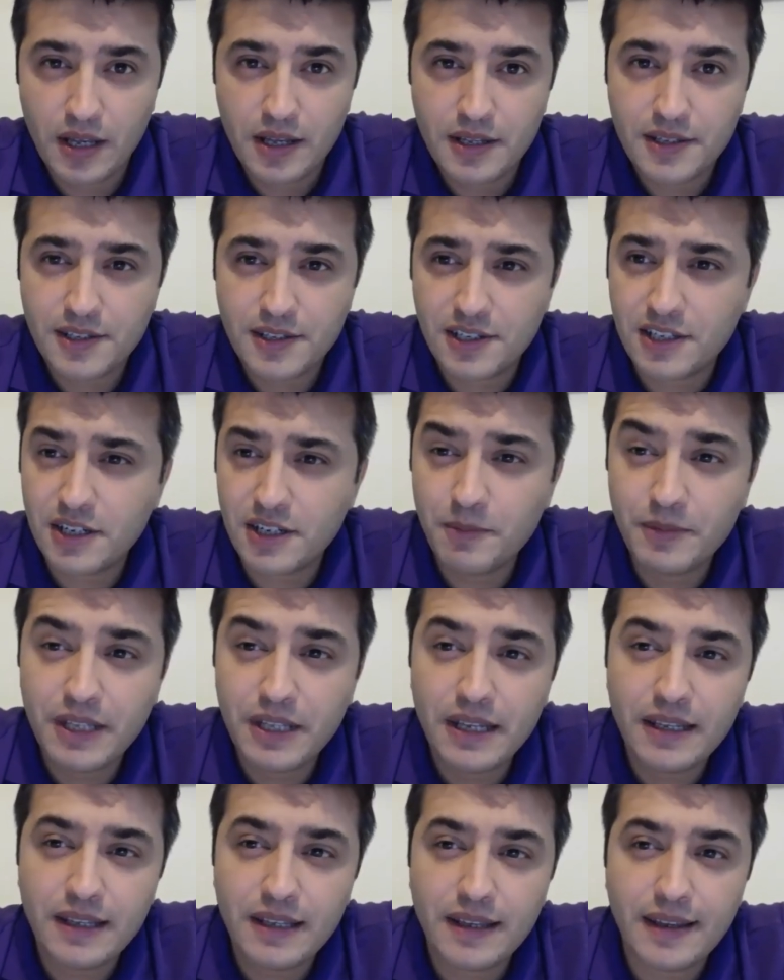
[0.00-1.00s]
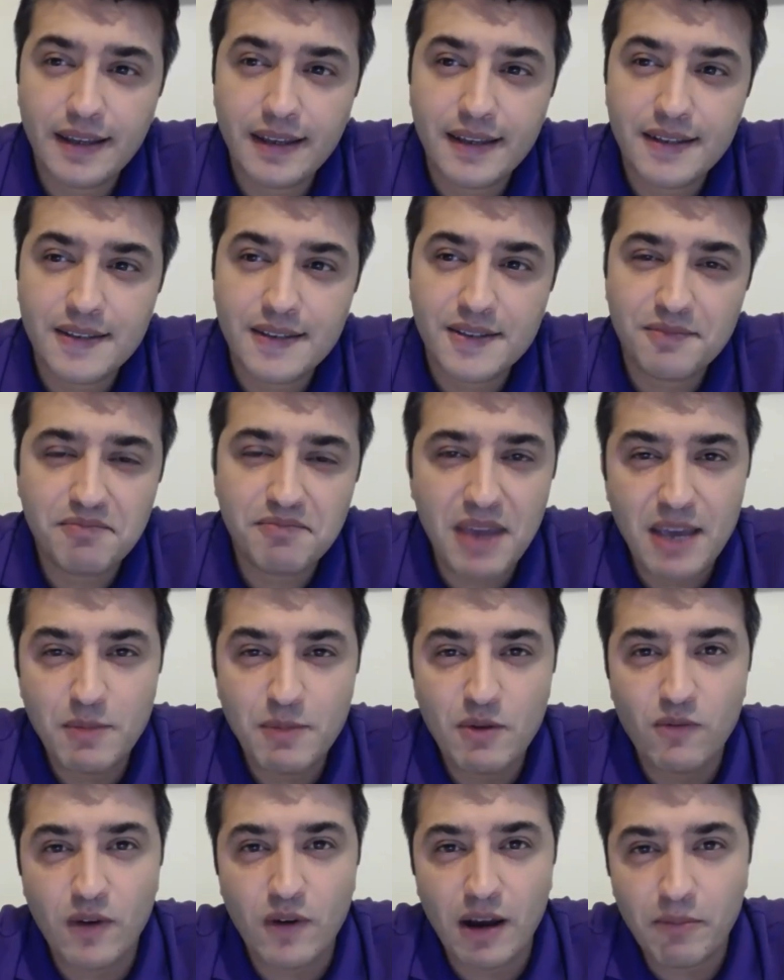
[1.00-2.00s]
Scripting is
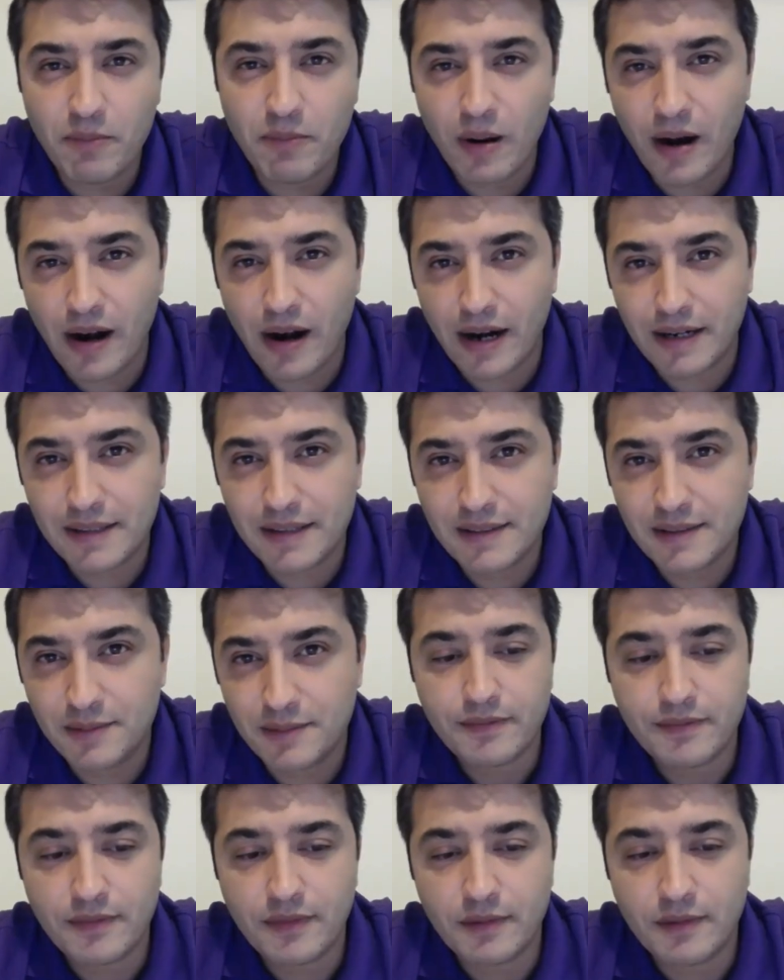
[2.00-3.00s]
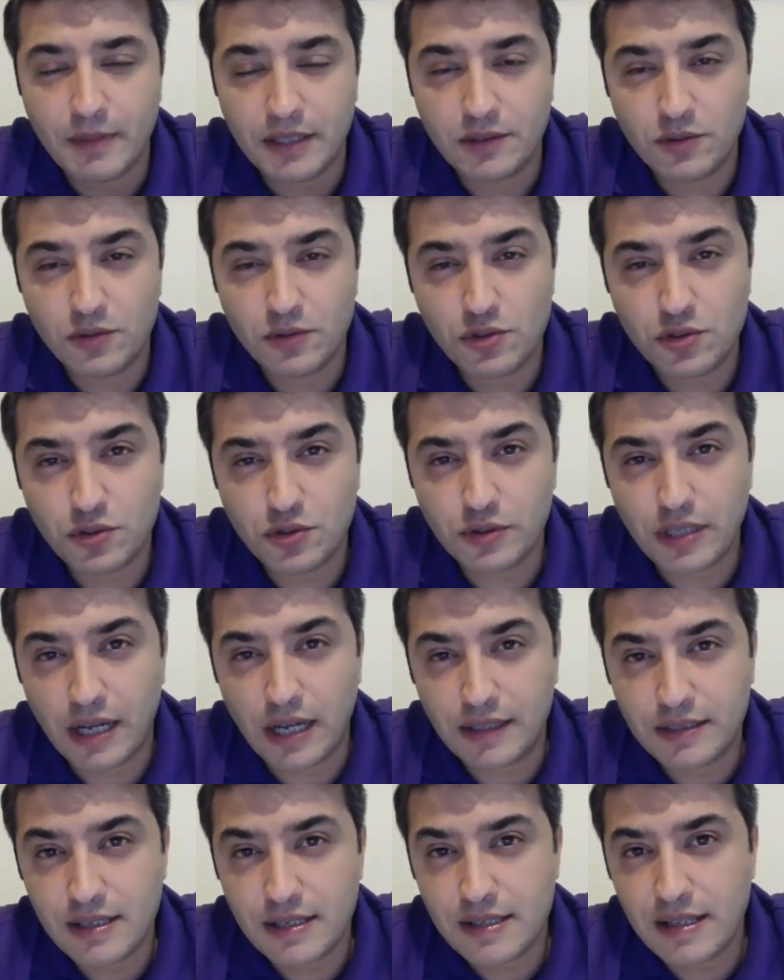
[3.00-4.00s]
maybe one part, but you should
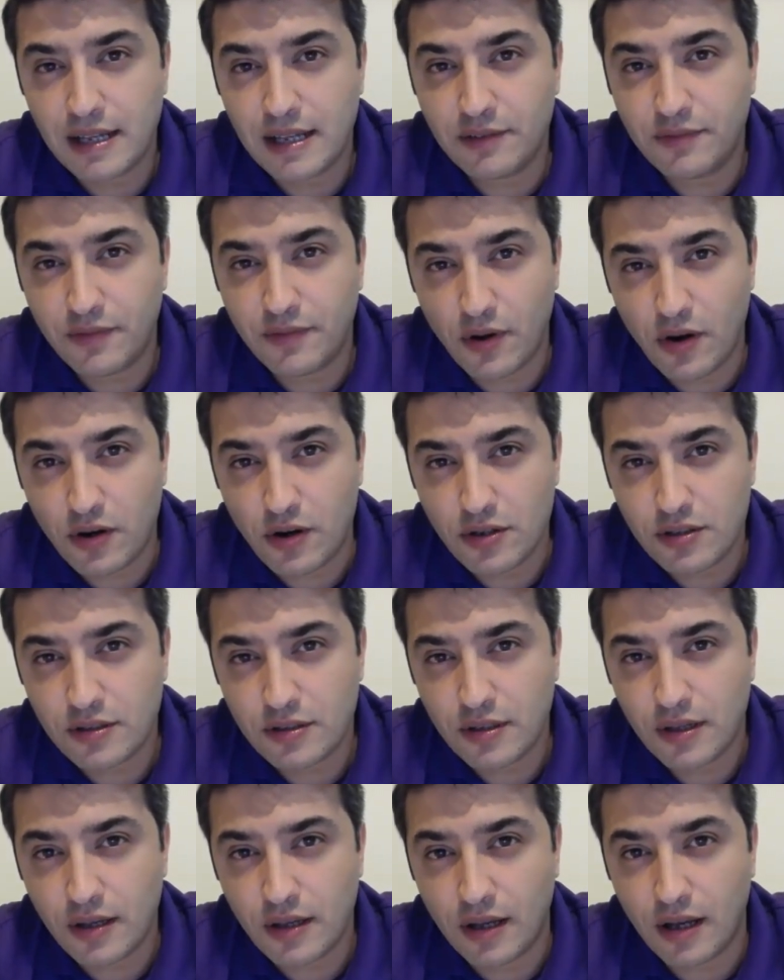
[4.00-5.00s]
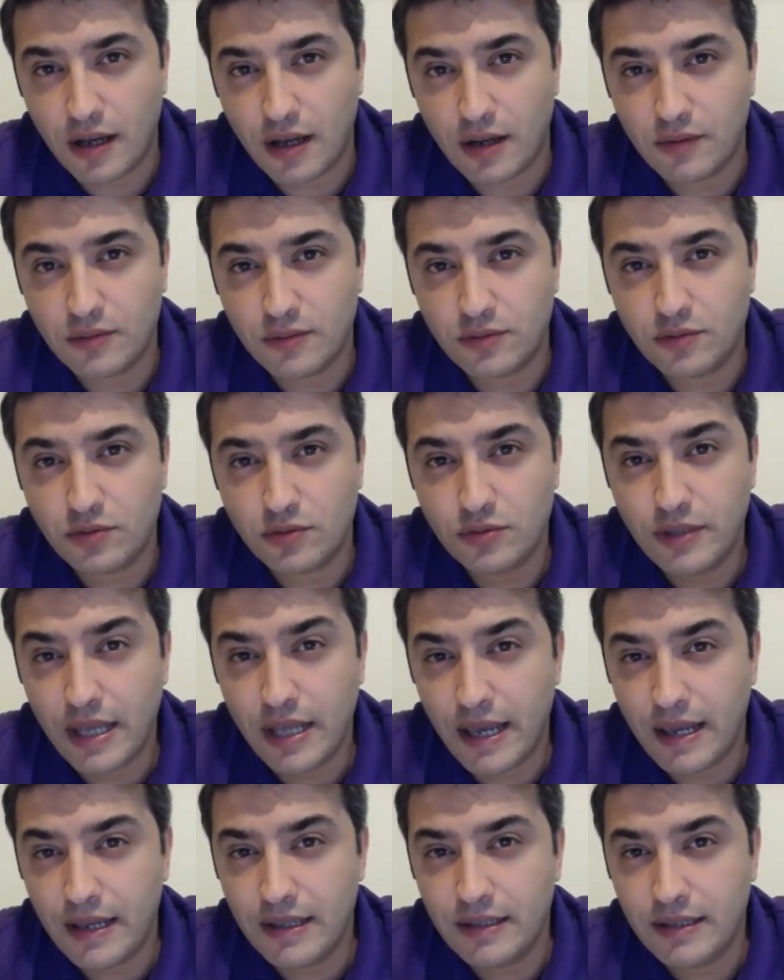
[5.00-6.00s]
understand first how
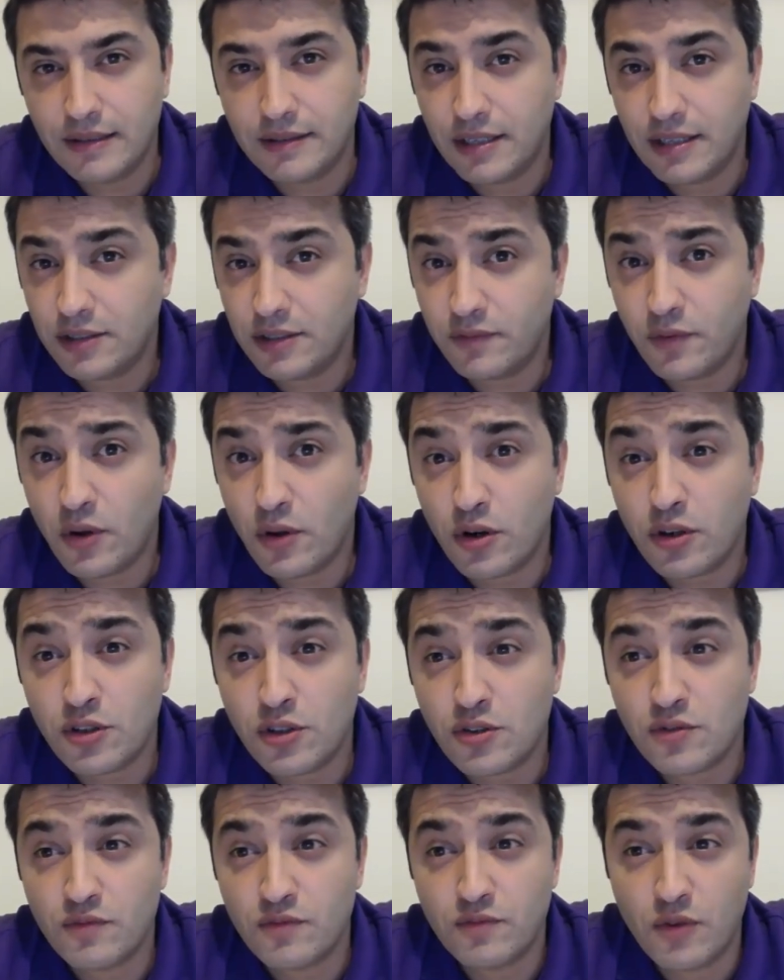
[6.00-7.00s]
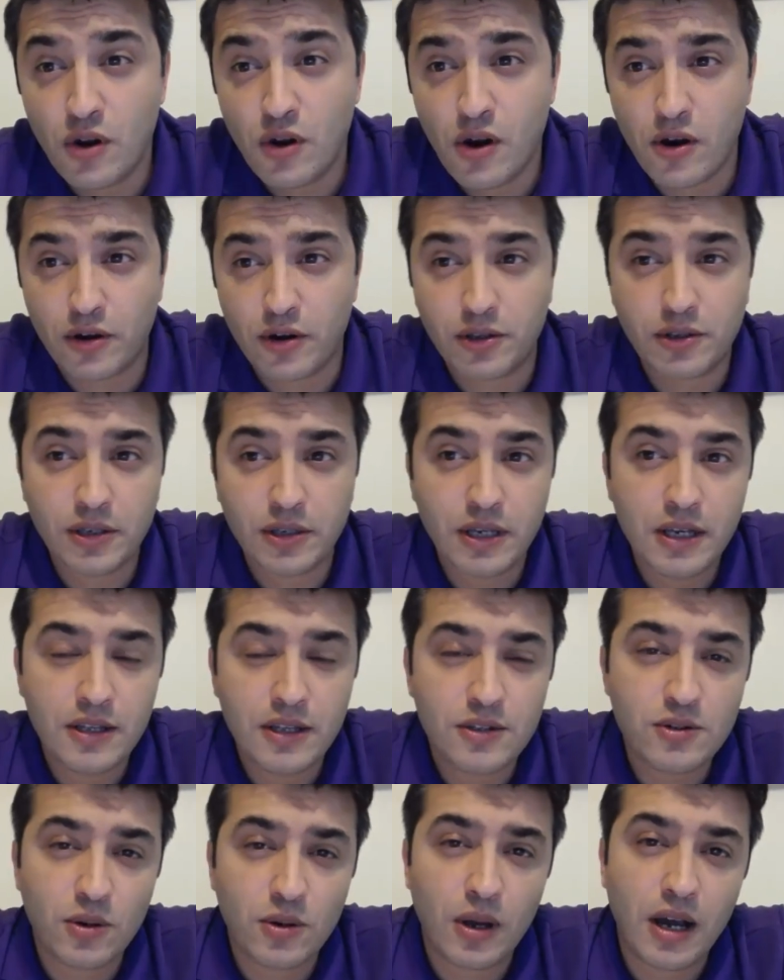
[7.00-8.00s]
today networks work.
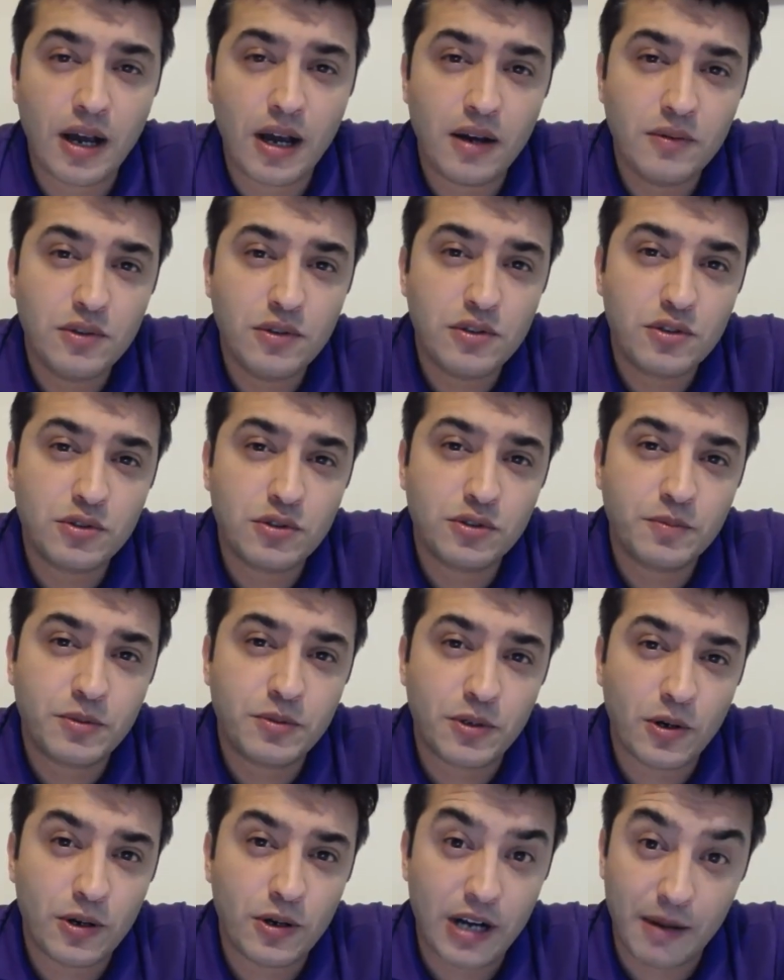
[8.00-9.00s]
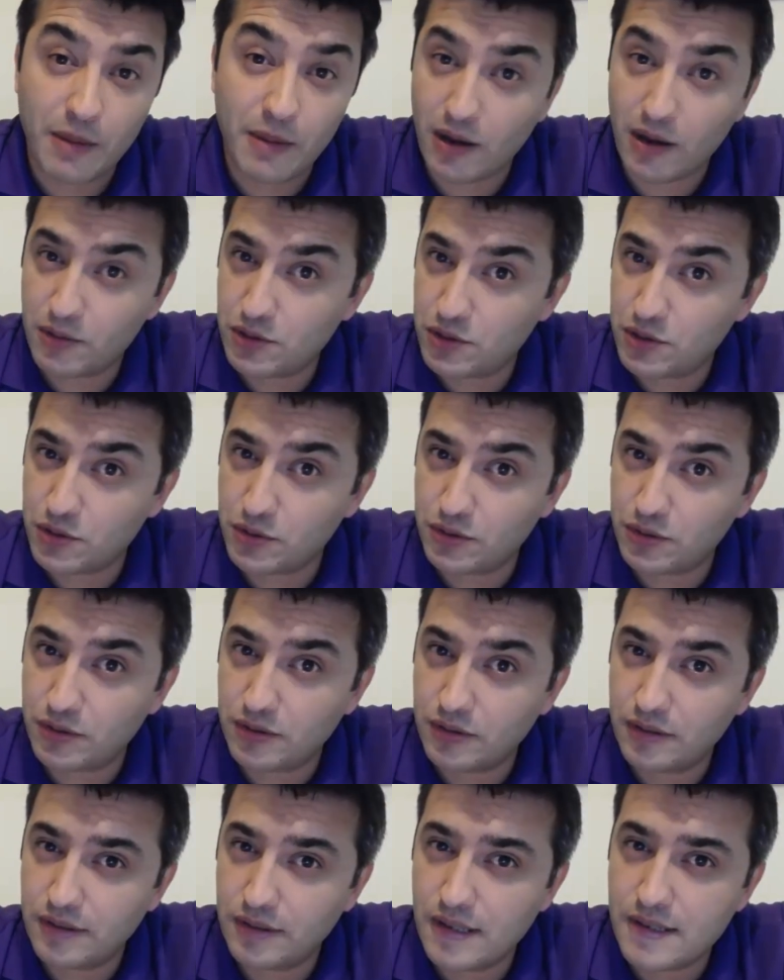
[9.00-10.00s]
So how you should program, how you
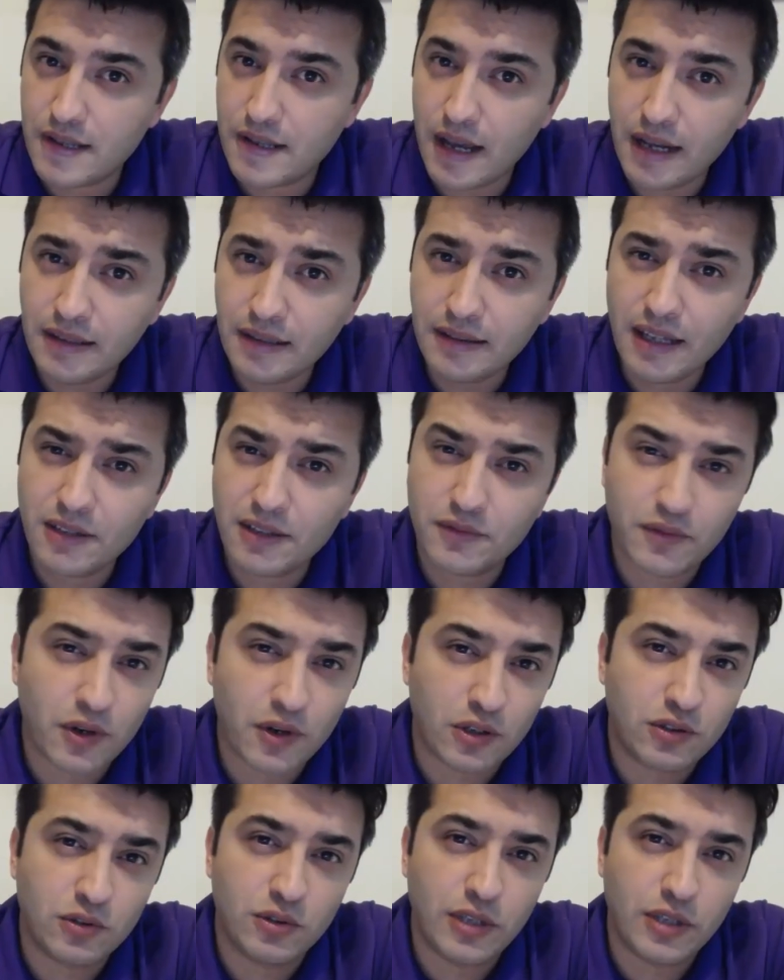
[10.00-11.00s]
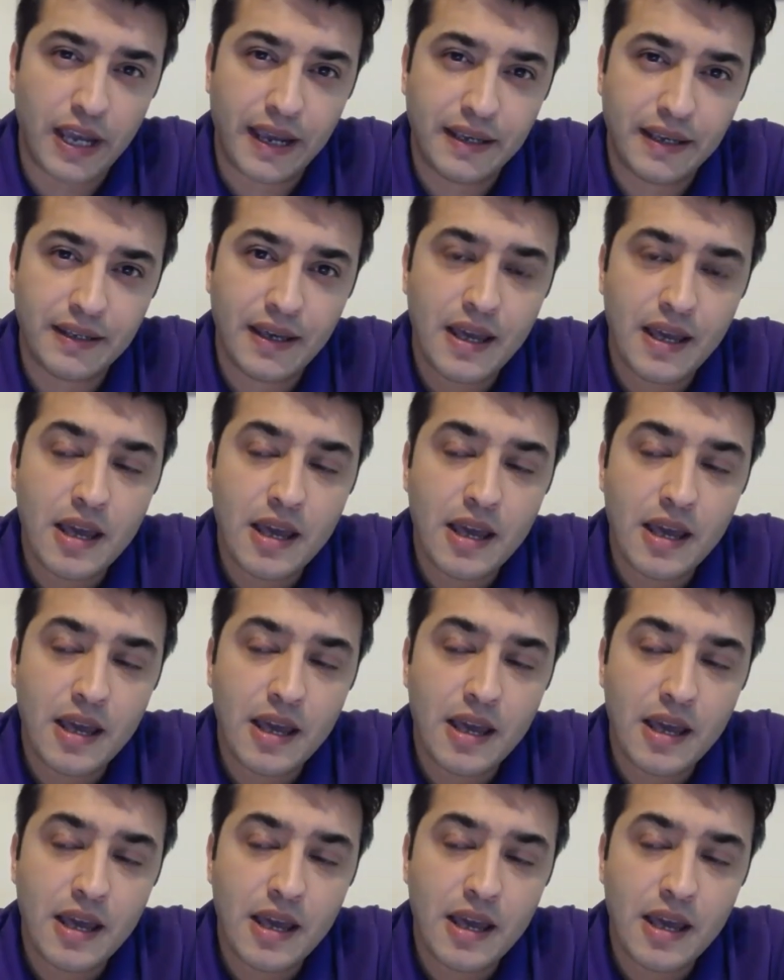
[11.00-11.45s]
should design network today.